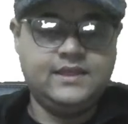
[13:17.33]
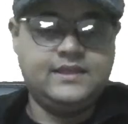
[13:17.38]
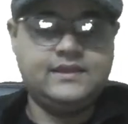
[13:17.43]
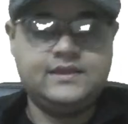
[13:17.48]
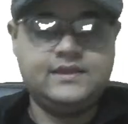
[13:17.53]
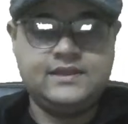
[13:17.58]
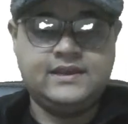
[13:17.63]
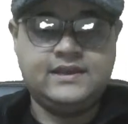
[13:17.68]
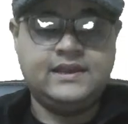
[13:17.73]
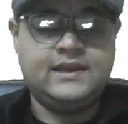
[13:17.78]

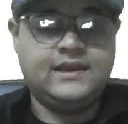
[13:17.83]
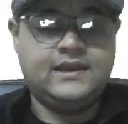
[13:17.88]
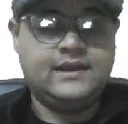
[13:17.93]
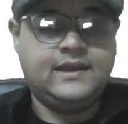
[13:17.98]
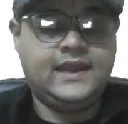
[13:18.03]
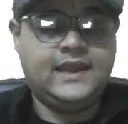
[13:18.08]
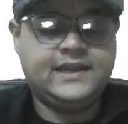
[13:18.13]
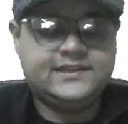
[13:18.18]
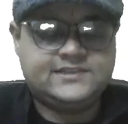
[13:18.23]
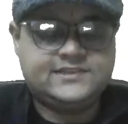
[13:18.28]

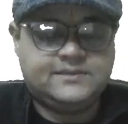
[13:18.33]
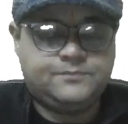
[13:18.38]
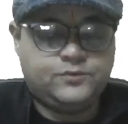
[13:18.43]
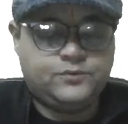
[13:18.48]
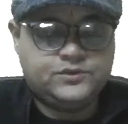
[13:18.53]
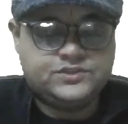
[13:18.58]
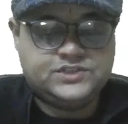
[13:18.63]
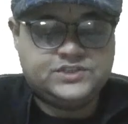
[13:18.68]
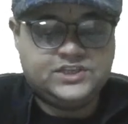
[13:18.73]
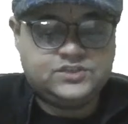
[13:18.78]
let us
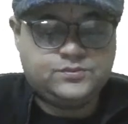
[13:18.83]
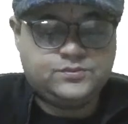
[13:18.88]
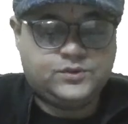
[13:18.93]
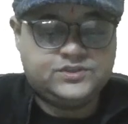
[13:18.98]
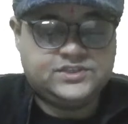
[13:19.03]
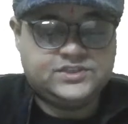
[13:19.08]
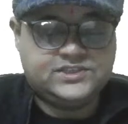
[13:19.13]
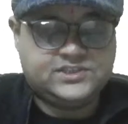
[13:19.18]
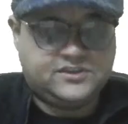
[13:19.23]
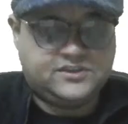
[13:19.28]
suppose this
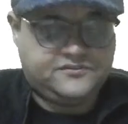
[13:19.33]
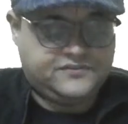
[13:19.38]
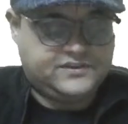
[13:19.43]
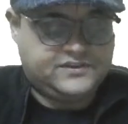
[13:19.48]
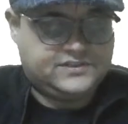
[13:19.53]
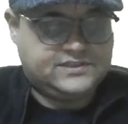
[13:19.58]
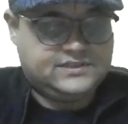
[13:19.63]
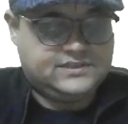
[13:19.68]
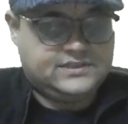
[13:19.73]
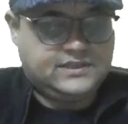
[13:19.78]
was the
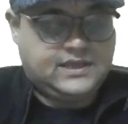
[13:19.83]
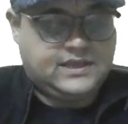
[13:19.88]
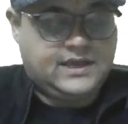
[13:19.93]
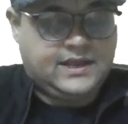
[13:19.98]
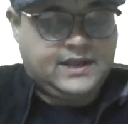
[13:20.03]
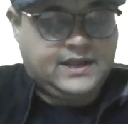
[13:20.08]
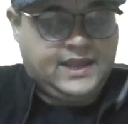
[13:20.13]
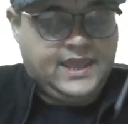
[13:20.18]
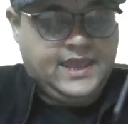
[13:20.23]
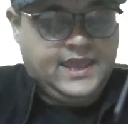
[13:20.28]
surface.
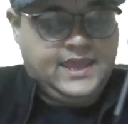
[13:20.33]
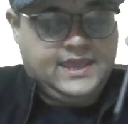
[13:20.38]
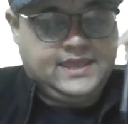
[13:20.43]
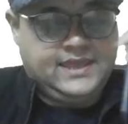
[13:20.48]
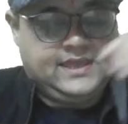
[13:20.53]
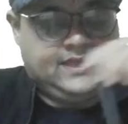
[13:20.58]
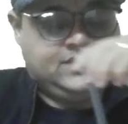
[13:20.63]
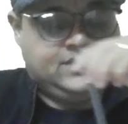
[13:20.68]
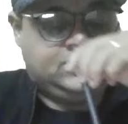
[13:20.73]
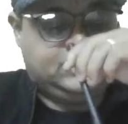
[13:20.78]
A ray
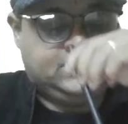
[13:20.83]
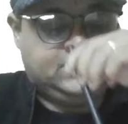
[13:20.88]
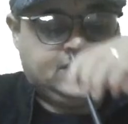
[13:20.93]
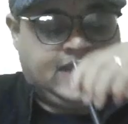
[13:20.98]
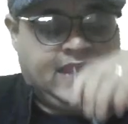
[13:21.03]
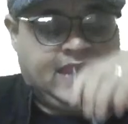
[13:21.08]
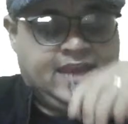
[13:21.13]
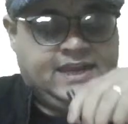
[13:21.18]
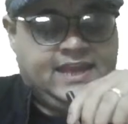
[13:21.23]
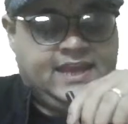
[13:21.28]

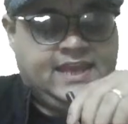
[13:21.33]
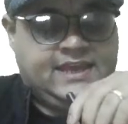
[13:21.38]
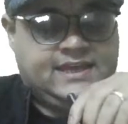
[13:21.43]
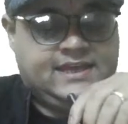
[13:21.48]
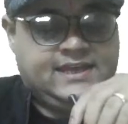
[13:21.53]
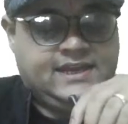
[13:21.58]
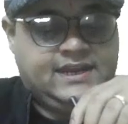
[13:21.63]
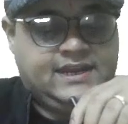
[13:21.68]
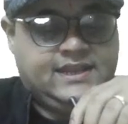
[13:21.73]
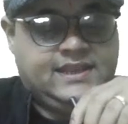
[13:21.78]
struck
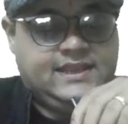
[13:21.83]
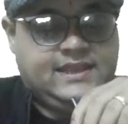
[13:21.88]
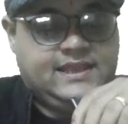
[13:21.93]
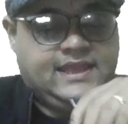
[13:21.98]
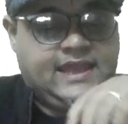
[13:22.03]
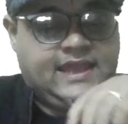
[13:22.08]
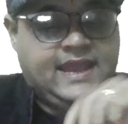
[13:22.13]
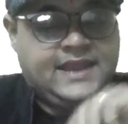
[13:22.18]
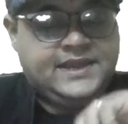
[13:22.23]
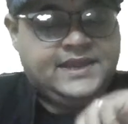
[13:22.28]
here
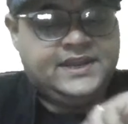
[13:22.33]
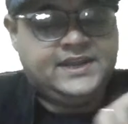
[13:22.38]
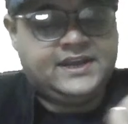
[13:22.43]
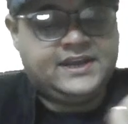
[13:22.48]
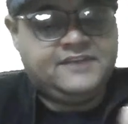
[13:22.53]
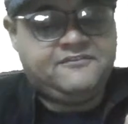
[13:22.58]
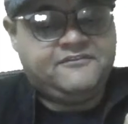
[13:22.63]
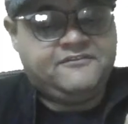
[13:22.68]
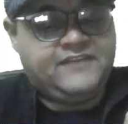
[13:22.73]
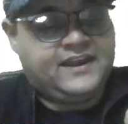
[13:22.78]
and it
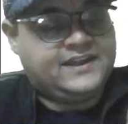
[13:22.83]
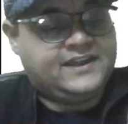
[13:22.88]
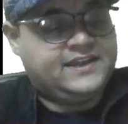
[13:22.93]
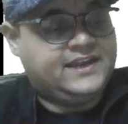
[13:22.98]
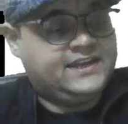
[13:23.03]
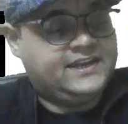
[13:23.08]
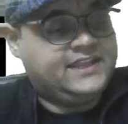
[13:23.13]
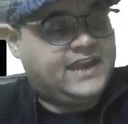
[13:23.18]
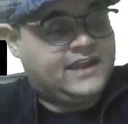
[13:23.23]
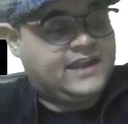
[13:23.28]

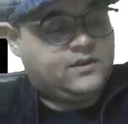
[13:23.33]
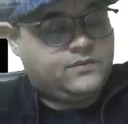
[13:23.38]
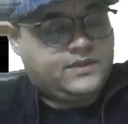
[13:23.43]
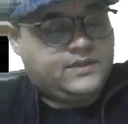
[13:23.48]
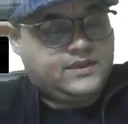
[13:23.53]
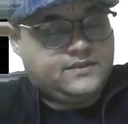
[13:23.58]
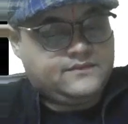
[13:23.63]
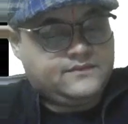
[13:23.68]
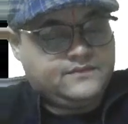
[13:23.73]
reflected that way.